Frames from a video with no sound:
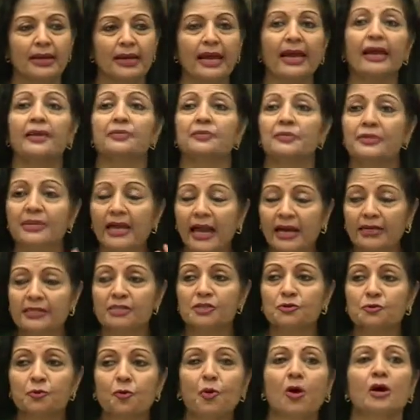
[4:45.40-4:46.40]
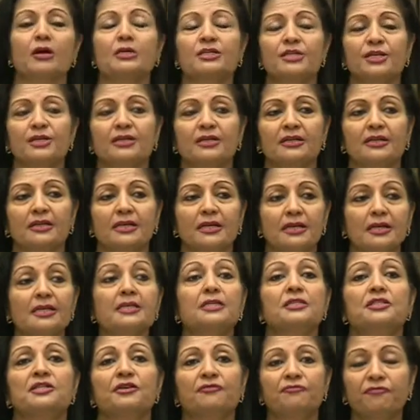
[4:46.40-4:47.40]
And that's what
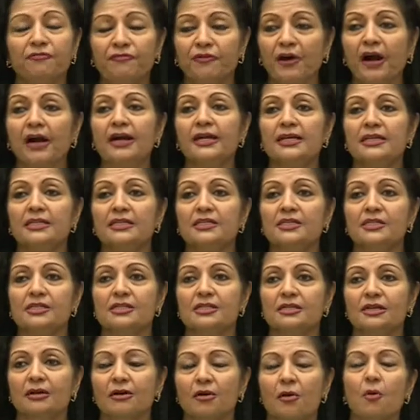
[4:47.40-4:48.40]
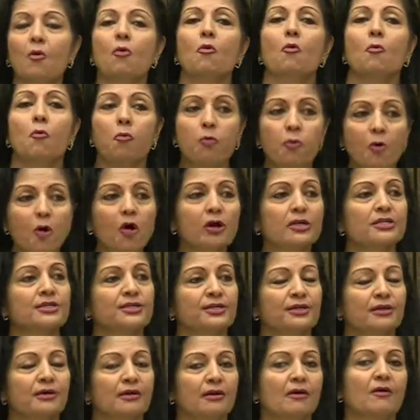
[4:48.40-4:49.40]
defines
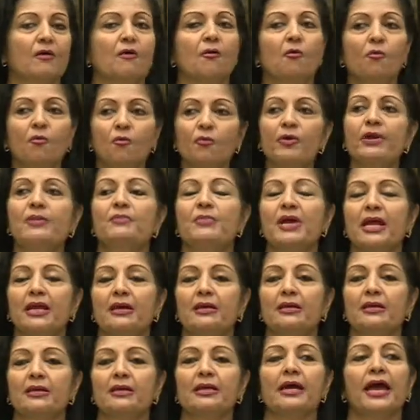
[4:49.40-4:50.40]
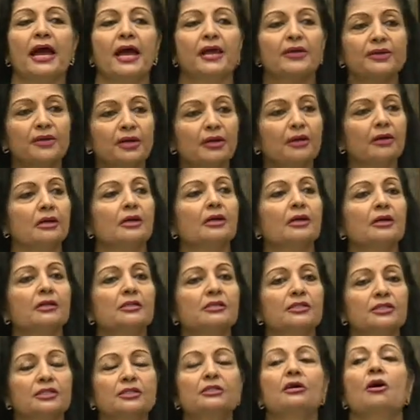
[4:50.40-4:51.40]
what women and
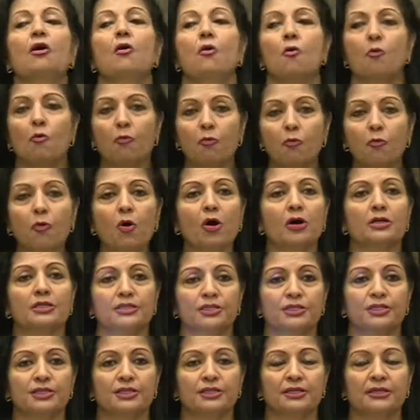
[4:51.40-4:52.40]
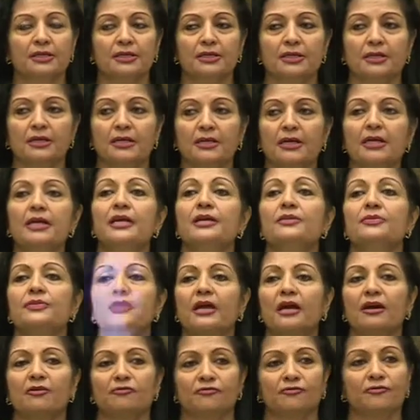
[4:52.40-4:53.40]
girls want in
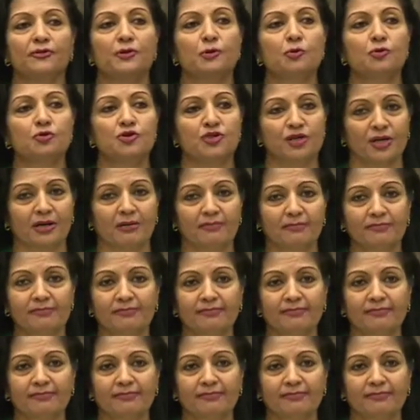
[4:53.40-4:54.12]
their future.